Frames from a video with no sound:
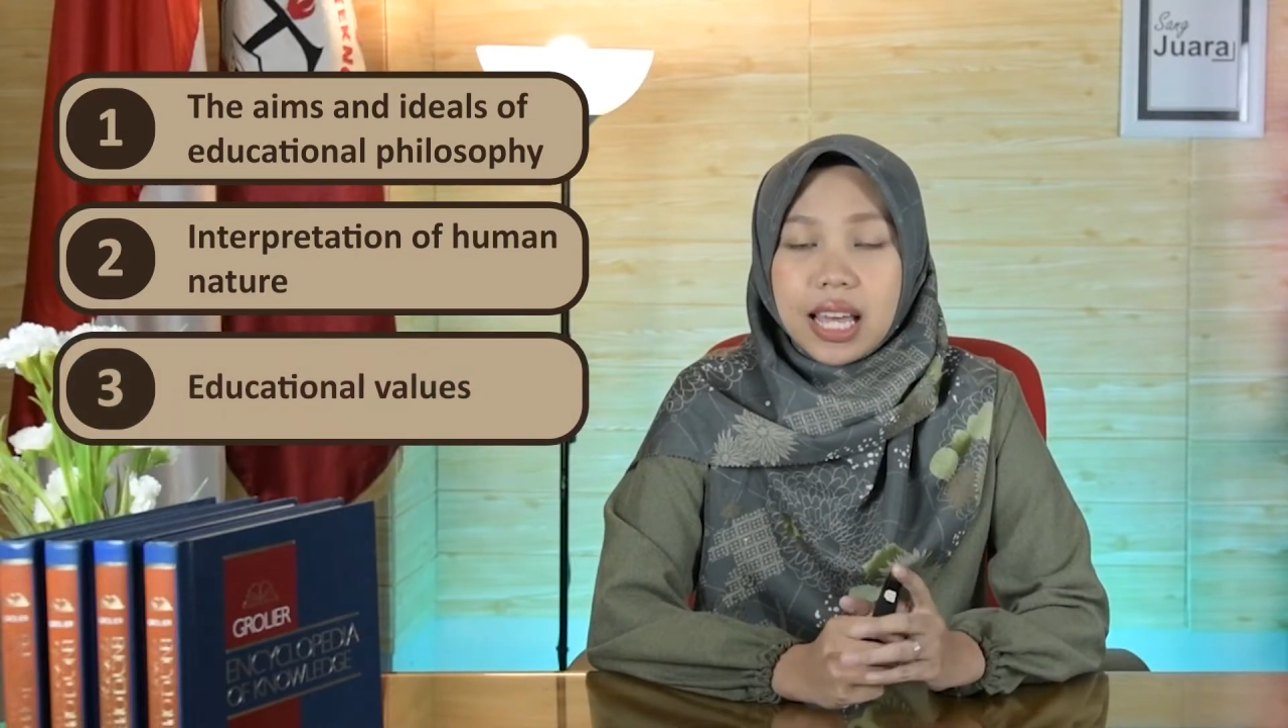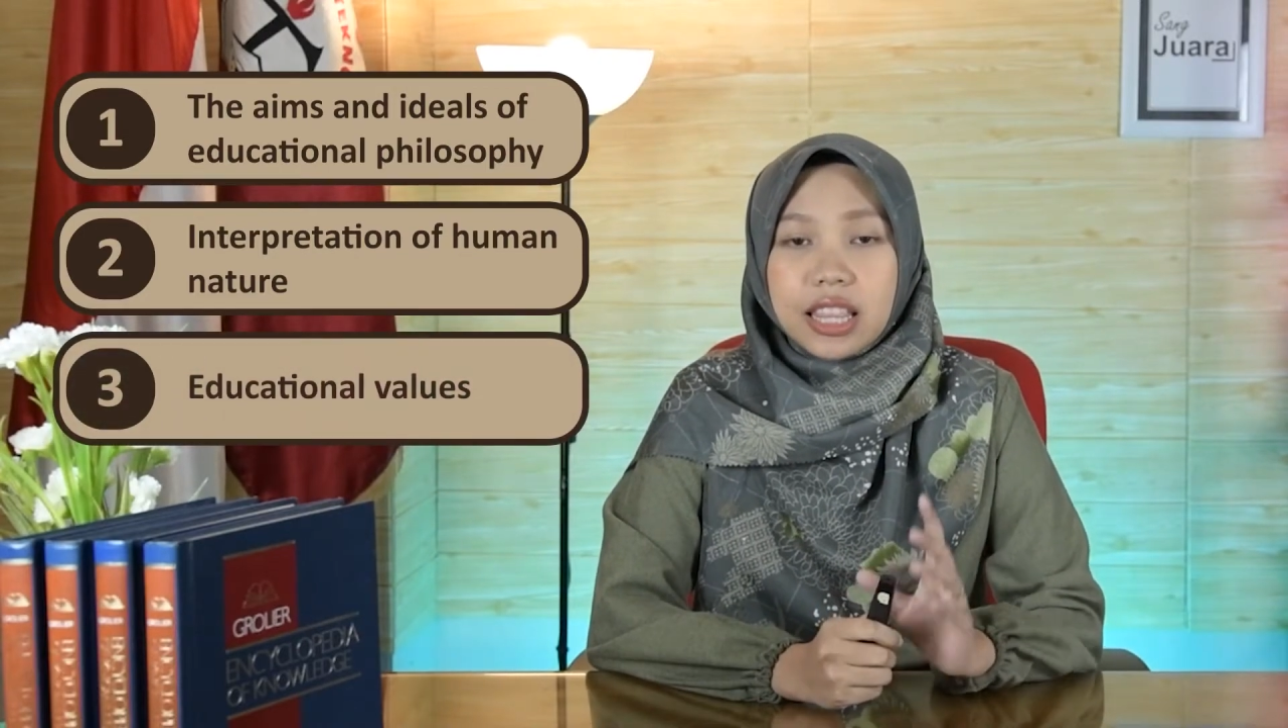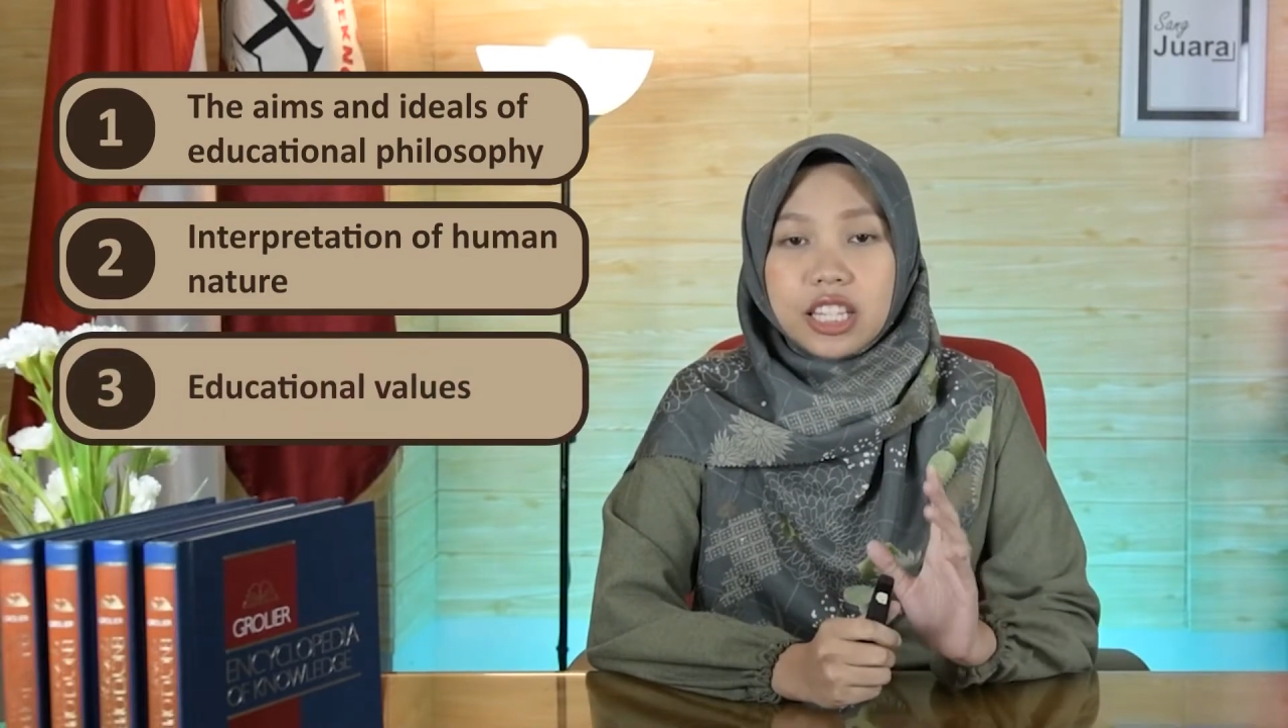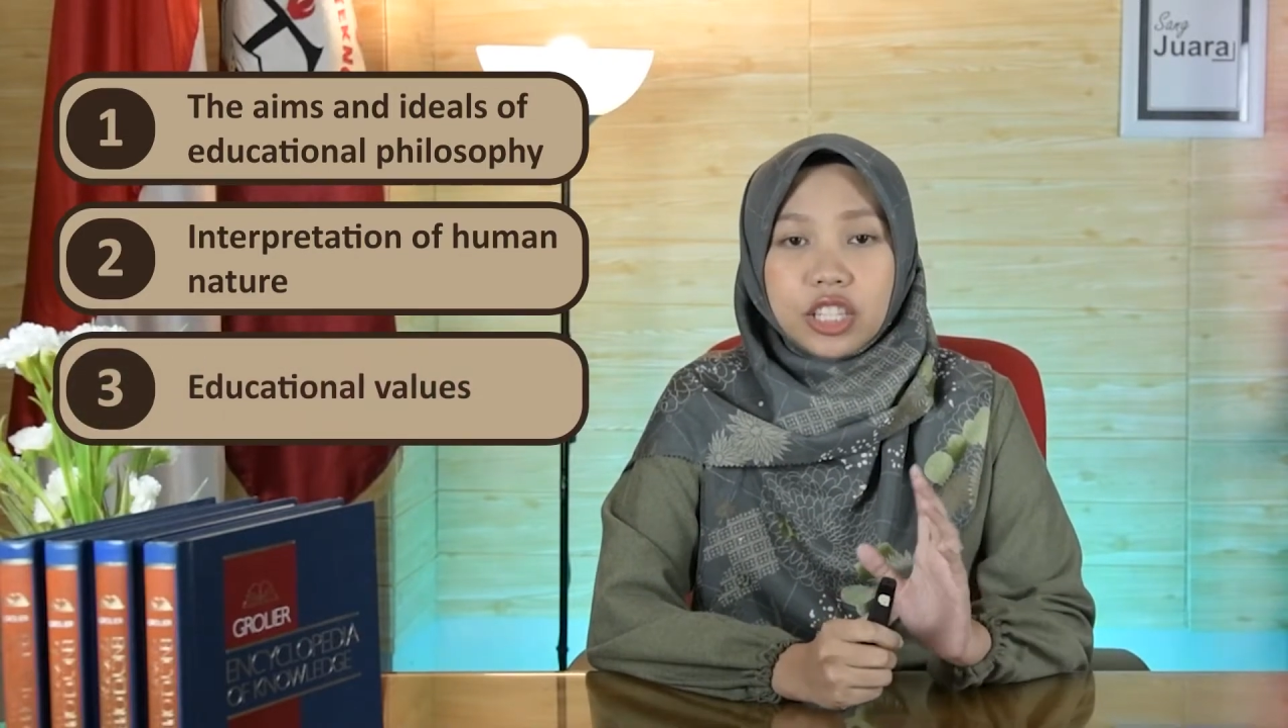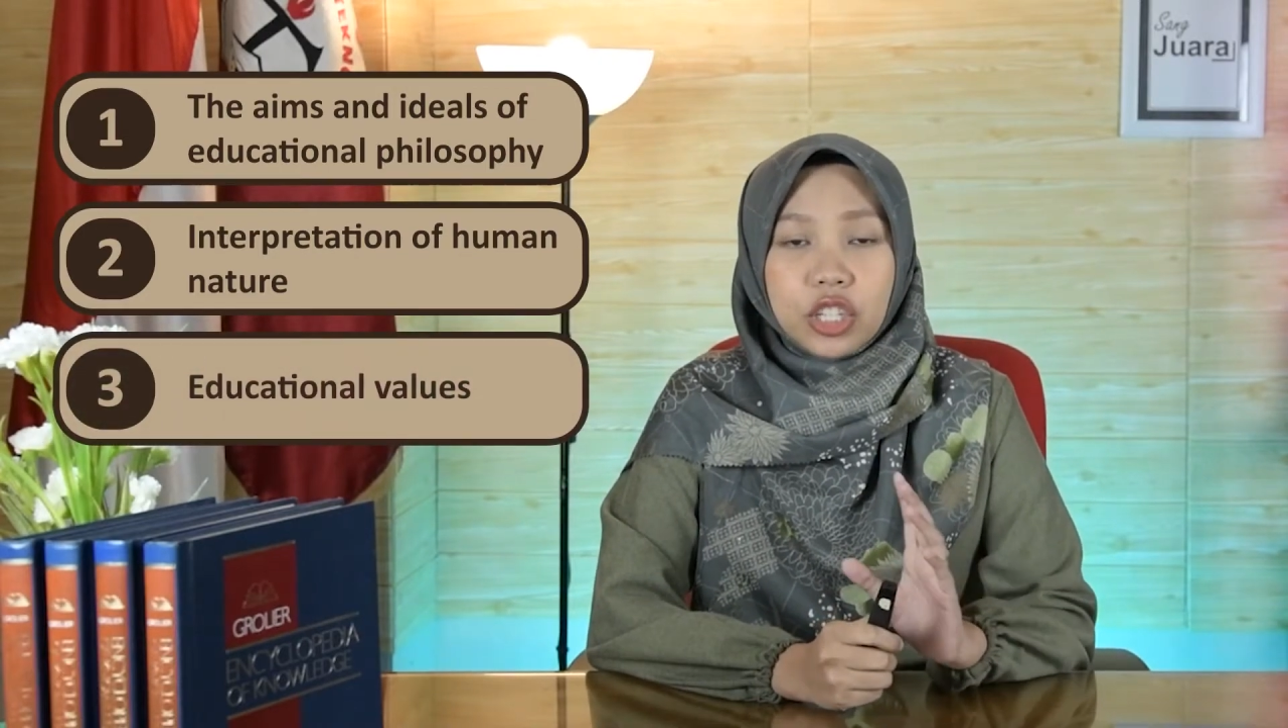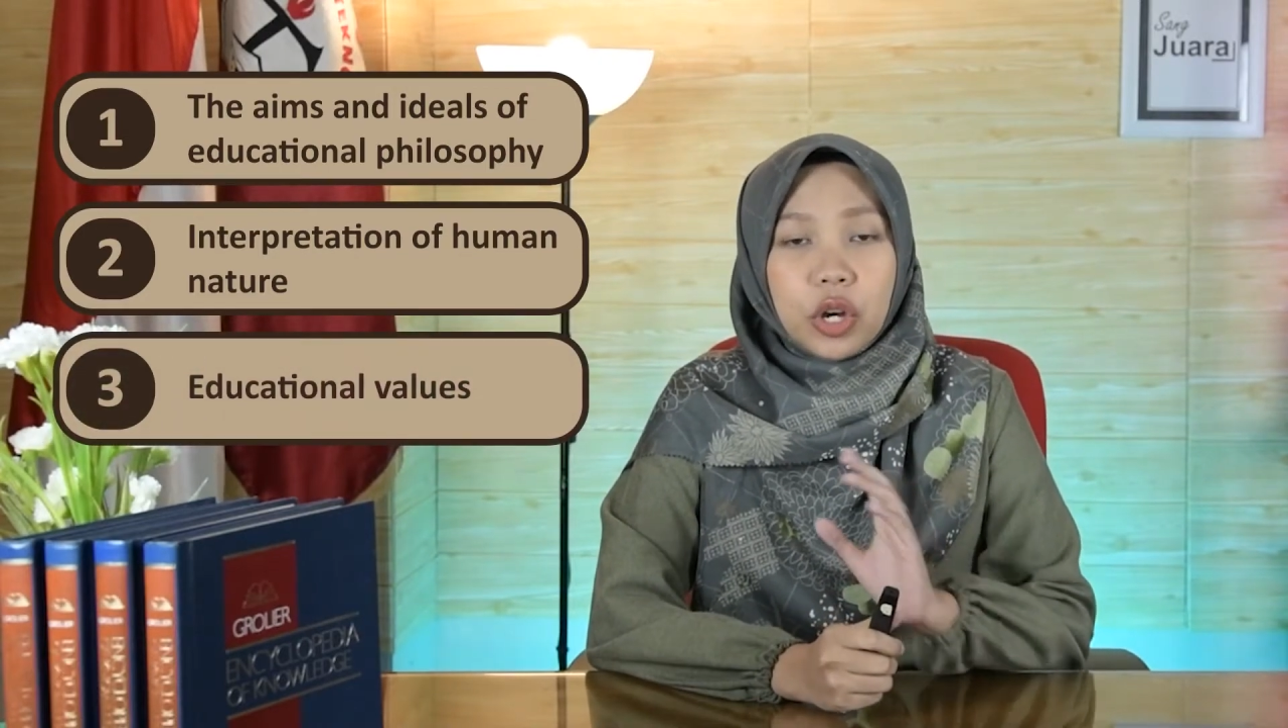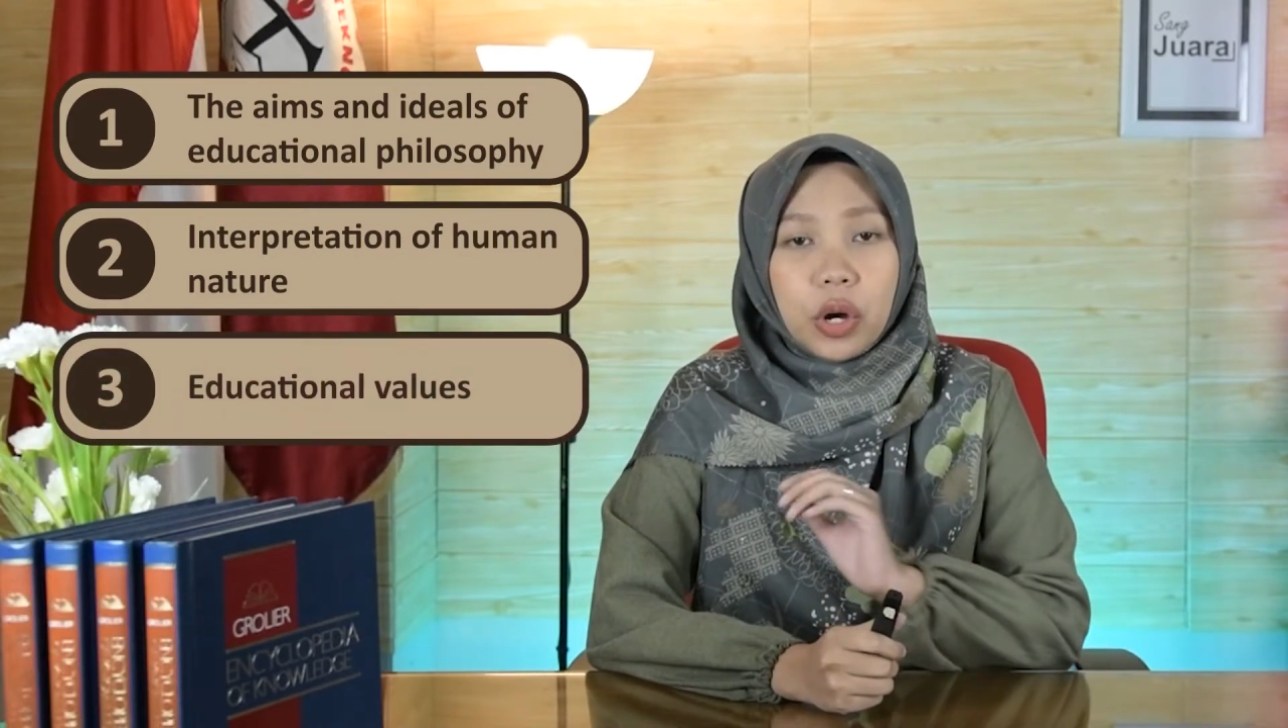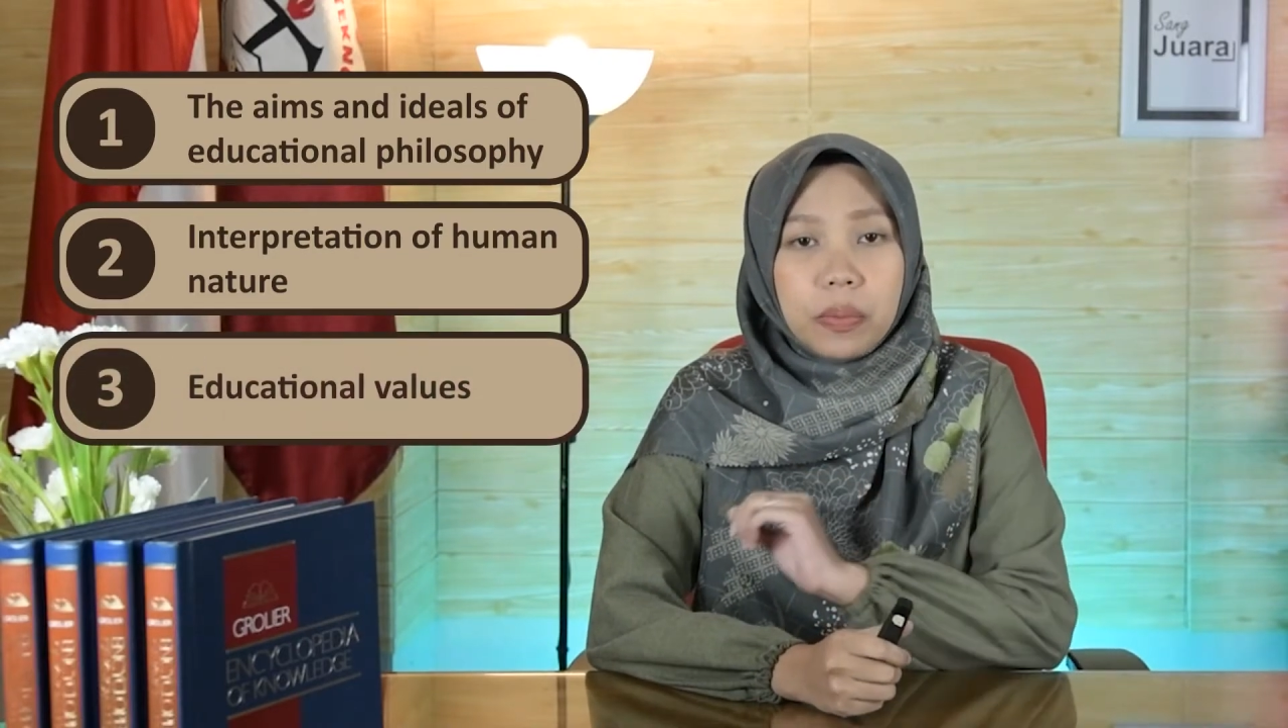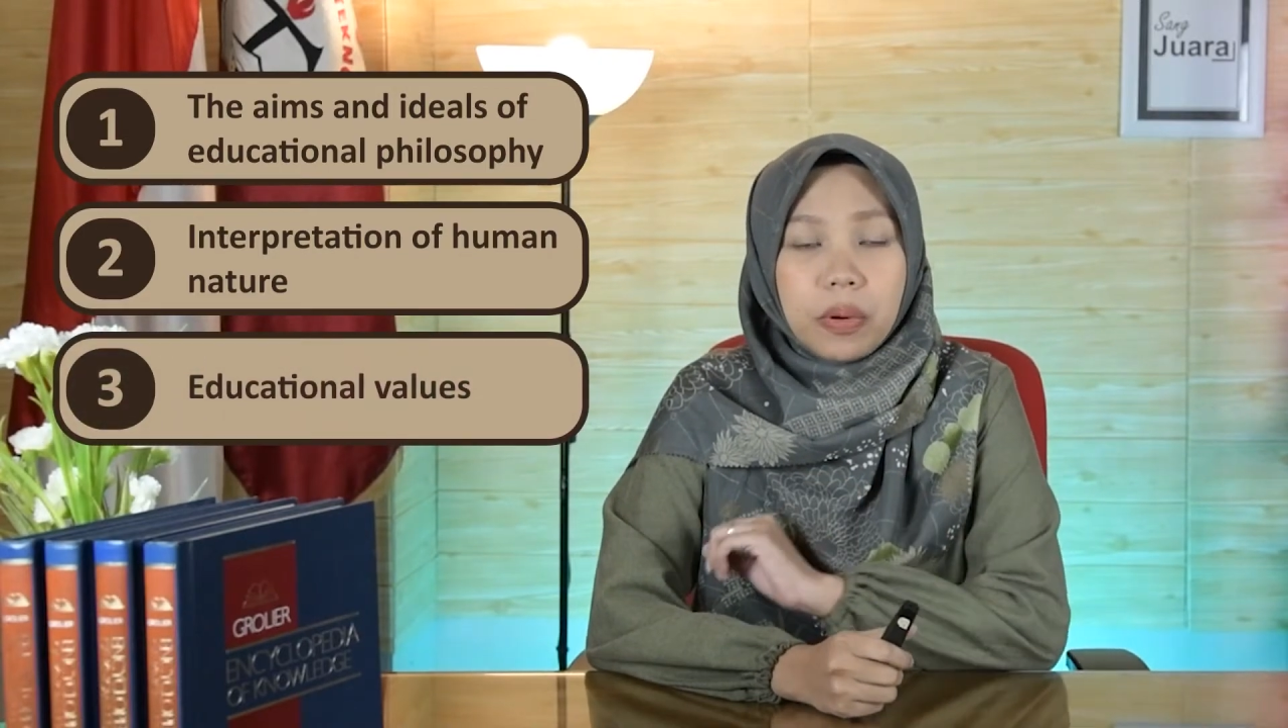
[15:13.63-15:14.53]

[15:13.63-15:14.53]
the scope